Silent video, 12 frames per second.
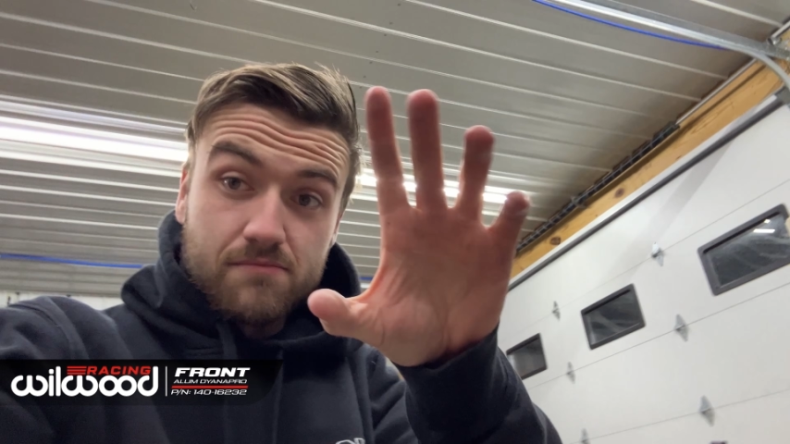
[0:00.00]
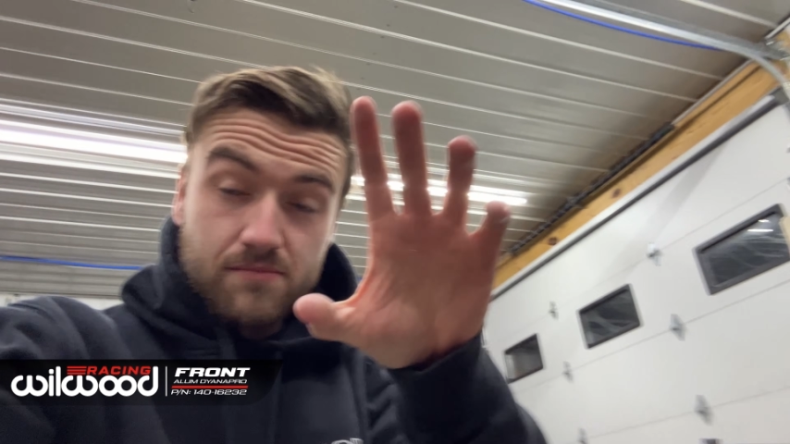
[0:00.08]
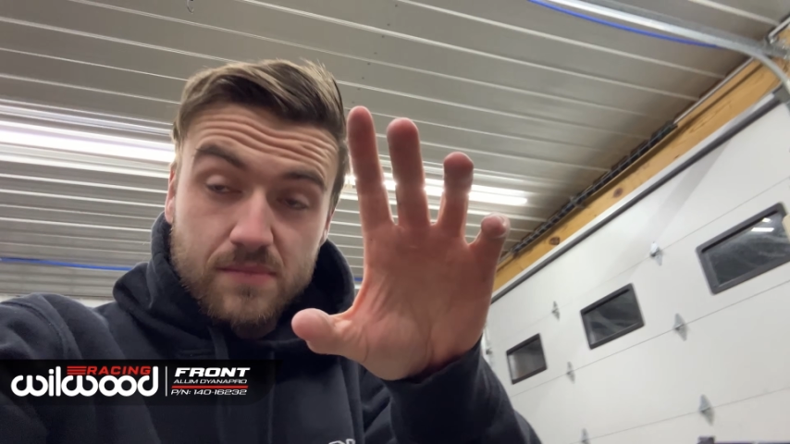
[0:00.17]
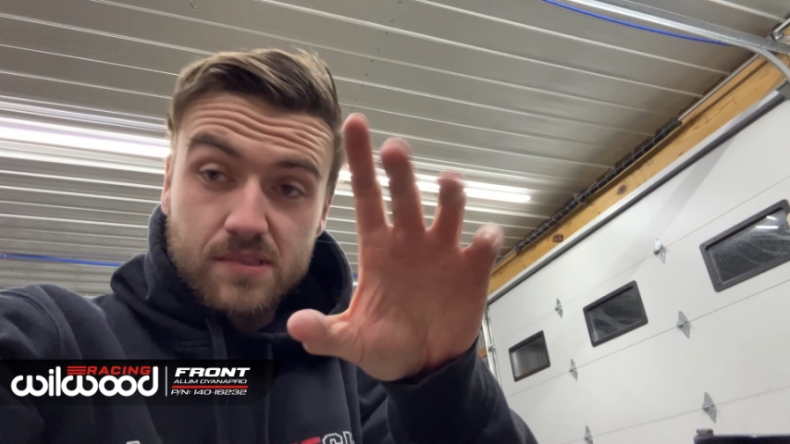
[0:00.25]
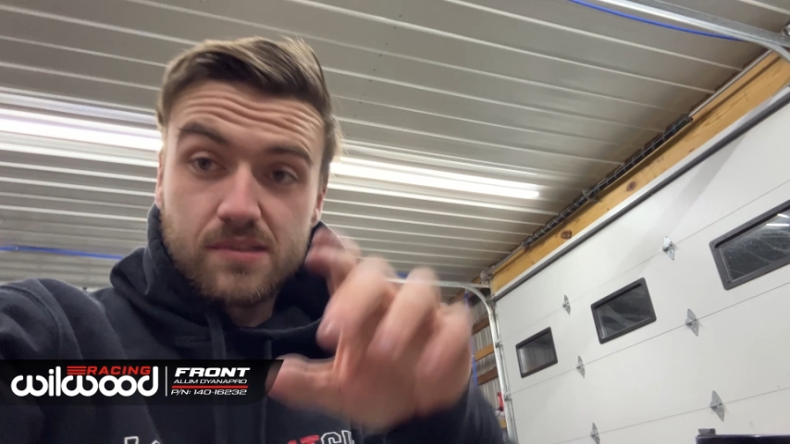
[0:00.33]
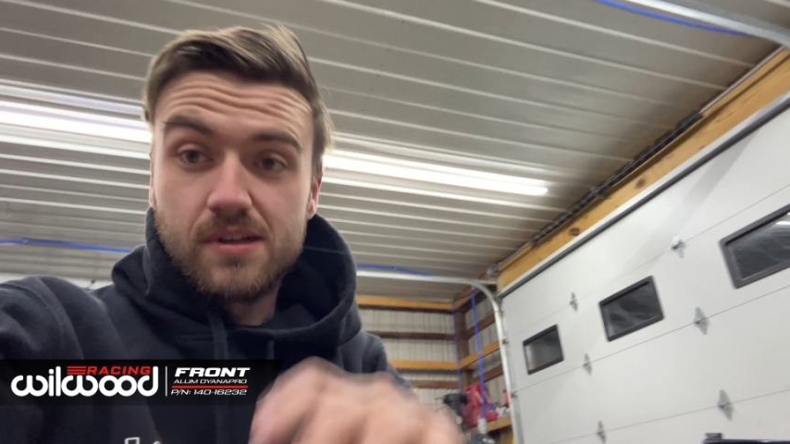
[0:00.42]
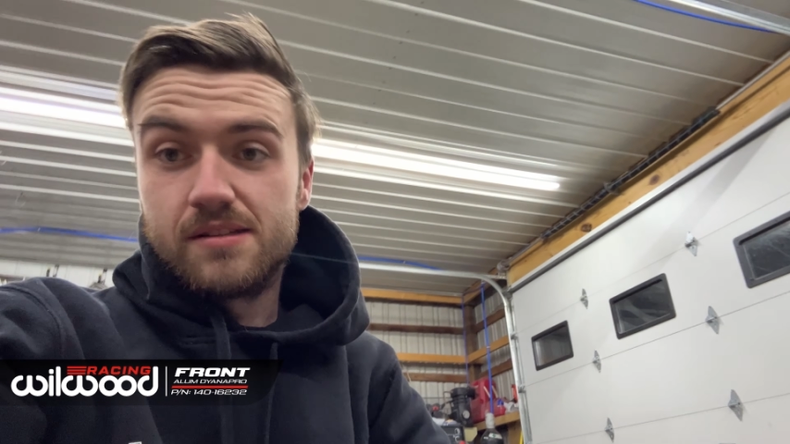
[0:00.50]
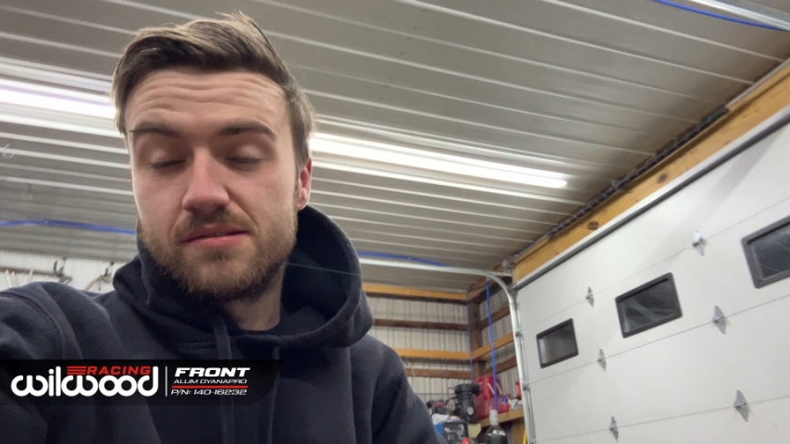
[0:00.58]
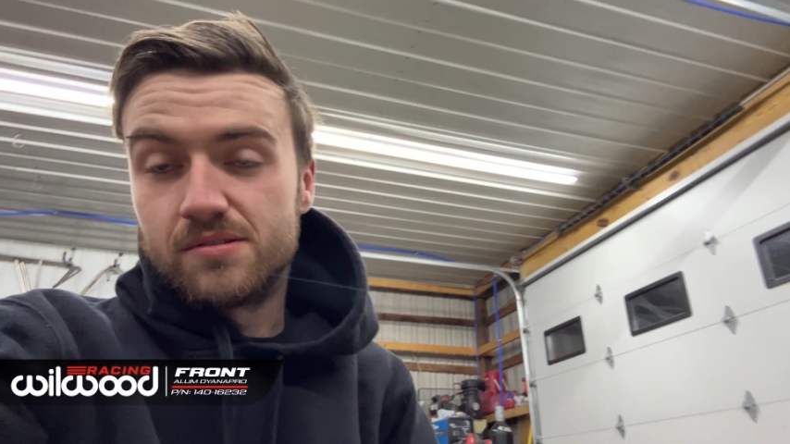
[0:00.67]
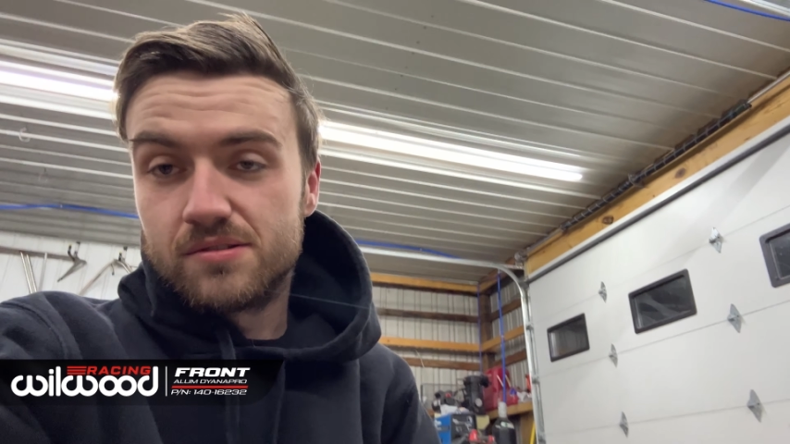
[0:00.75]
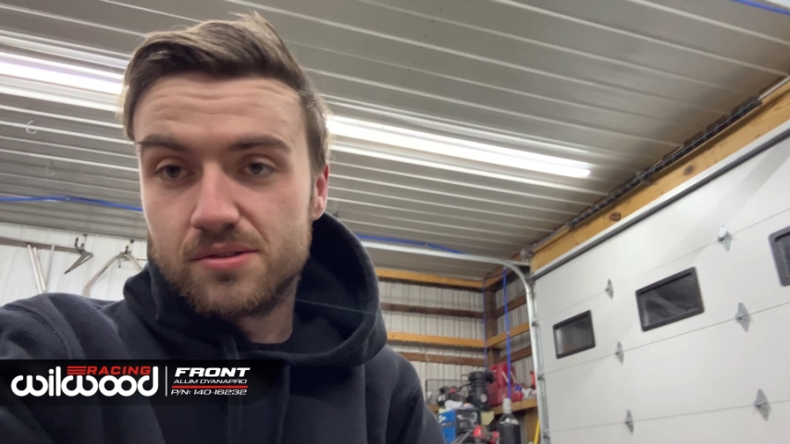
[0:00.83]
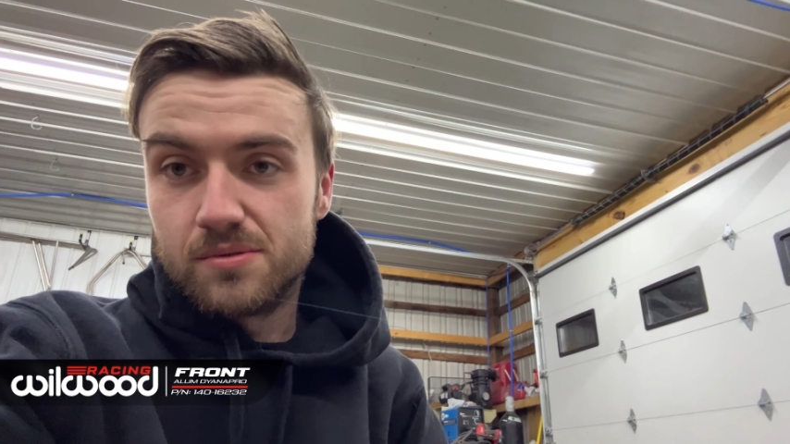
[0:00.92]
slides
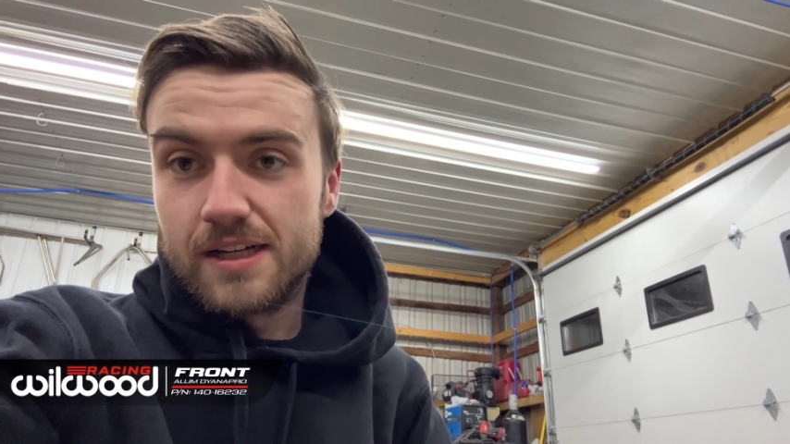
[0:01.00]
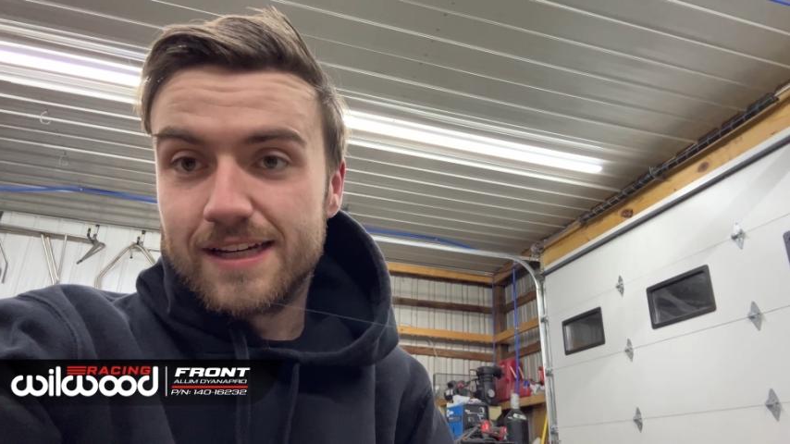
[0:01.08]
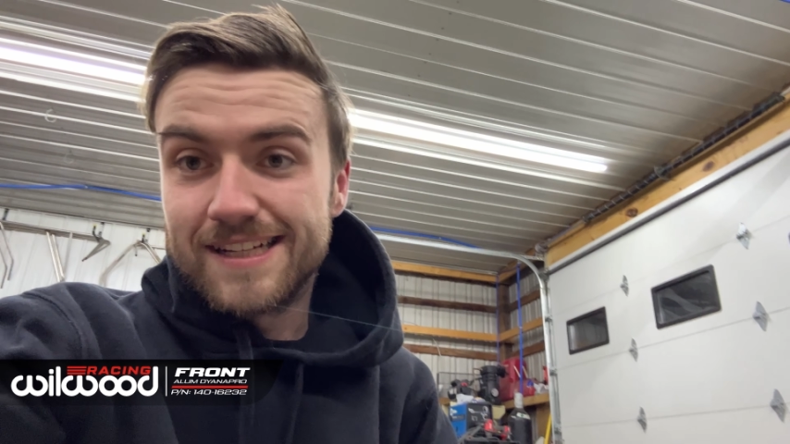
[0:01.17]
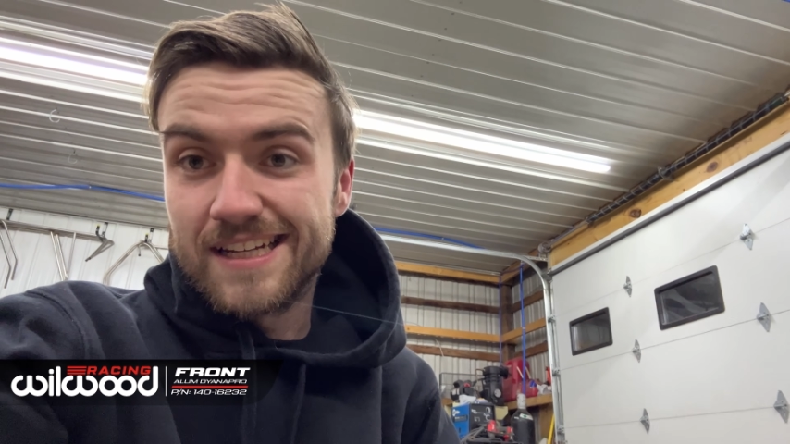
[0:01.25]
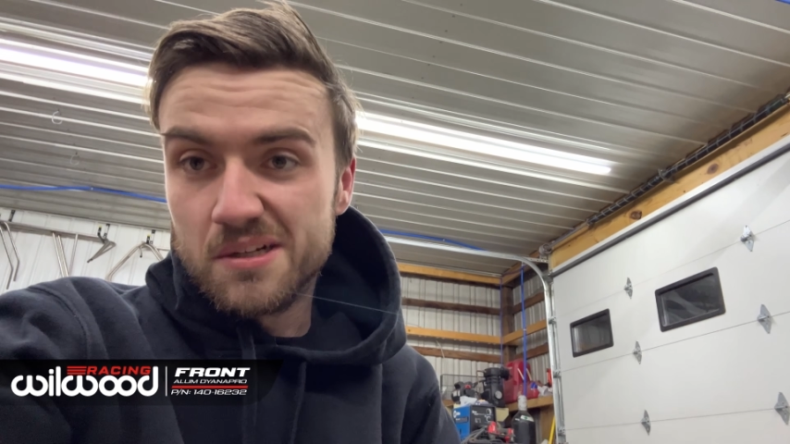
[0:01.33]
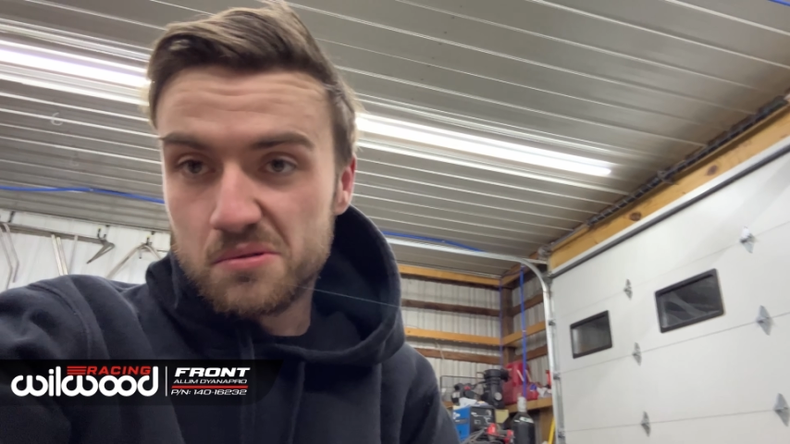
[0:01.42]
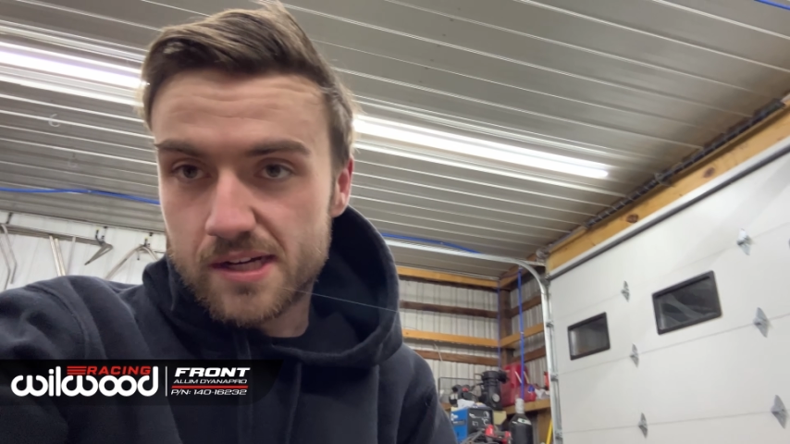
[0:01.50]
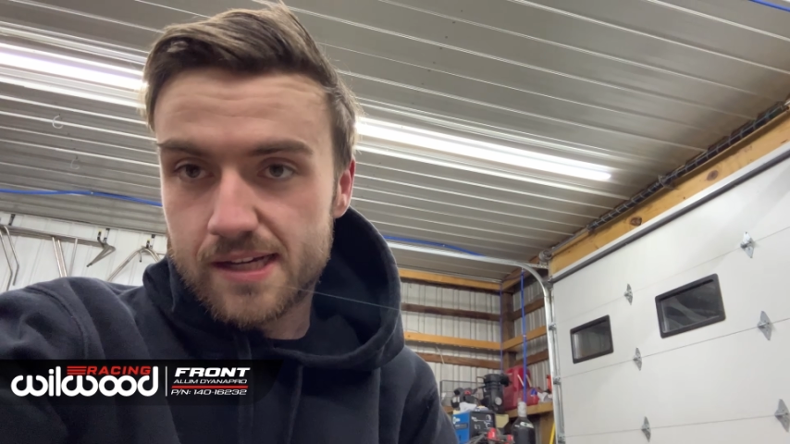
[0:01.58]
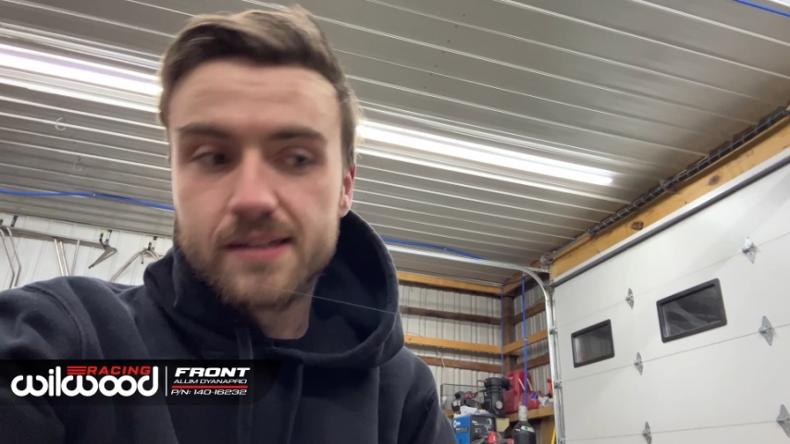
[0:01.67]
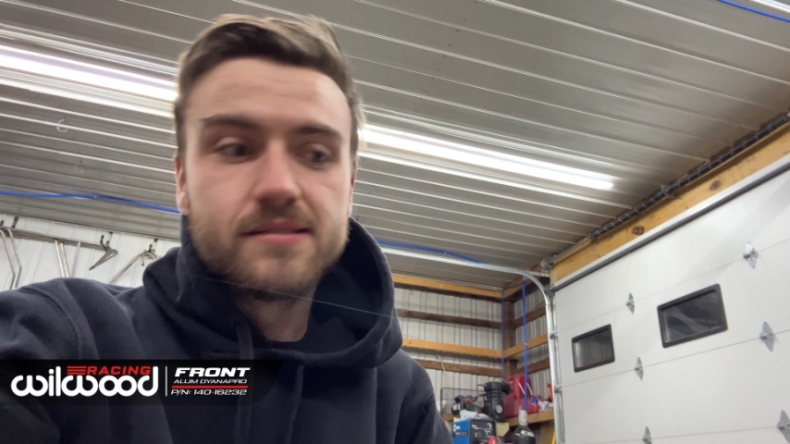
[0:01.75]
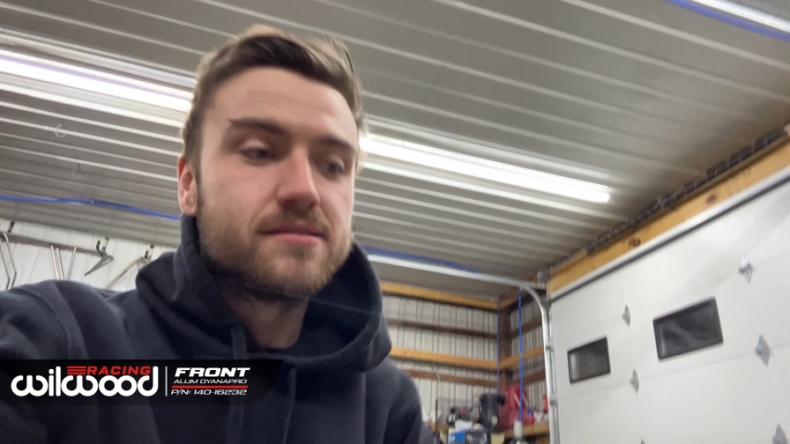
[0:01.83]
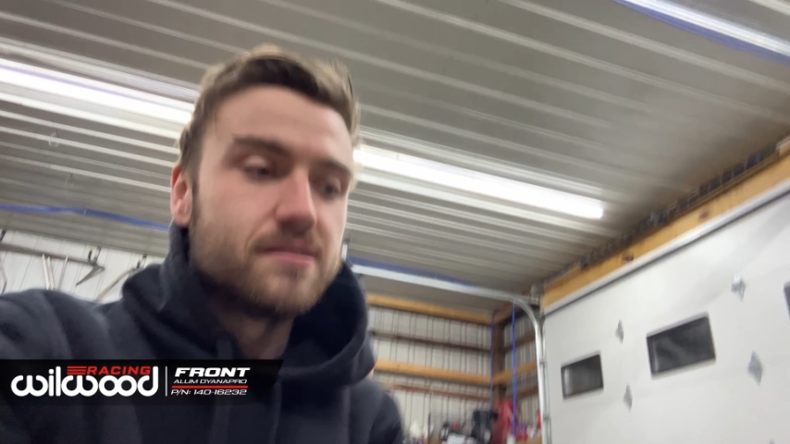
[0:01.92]
onto a keyway.
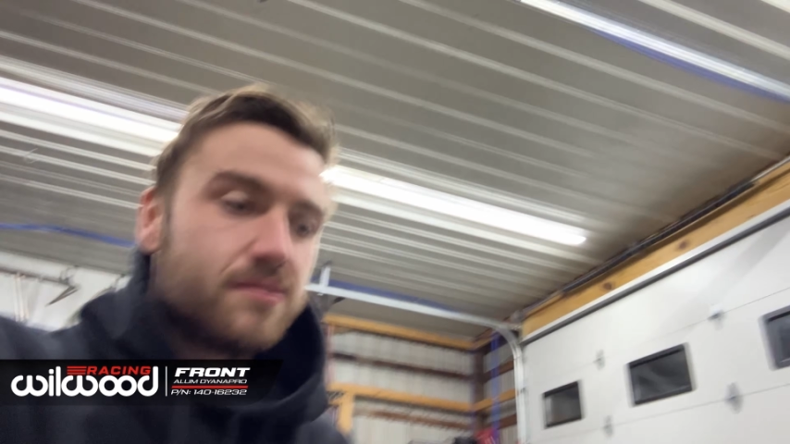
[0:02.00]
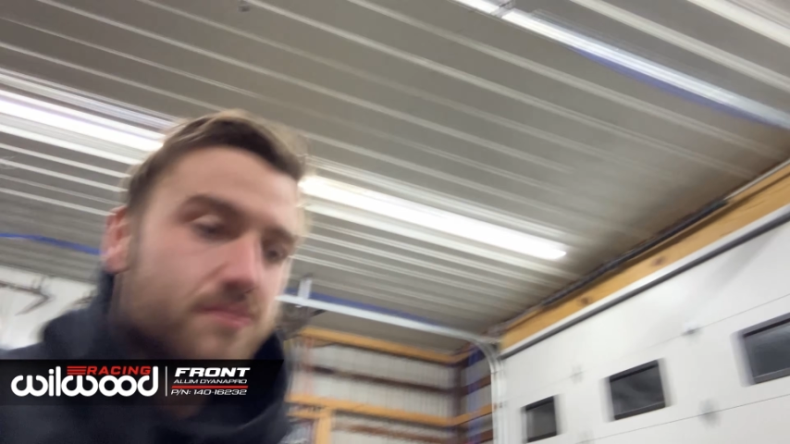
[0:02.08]
So